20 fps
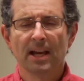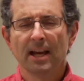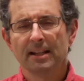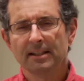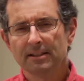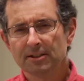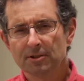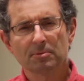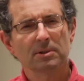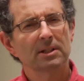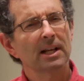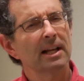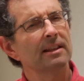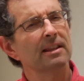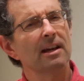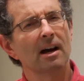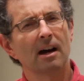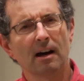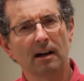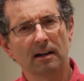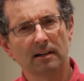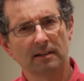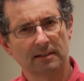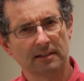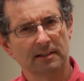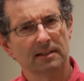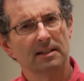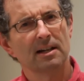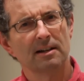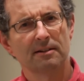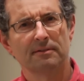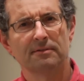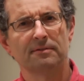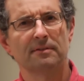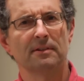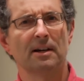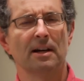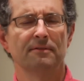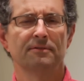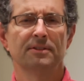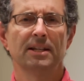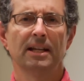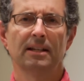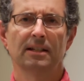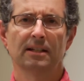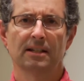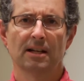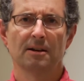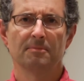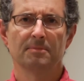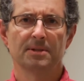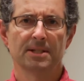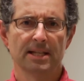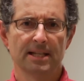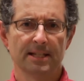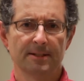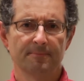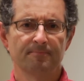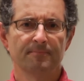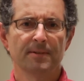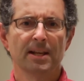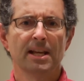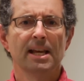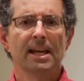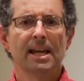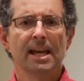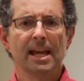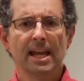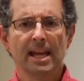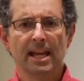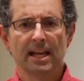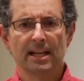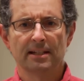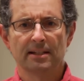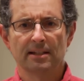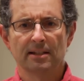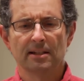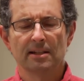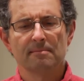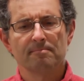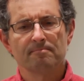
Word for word: And this is where kind of the art of, of data comes in. And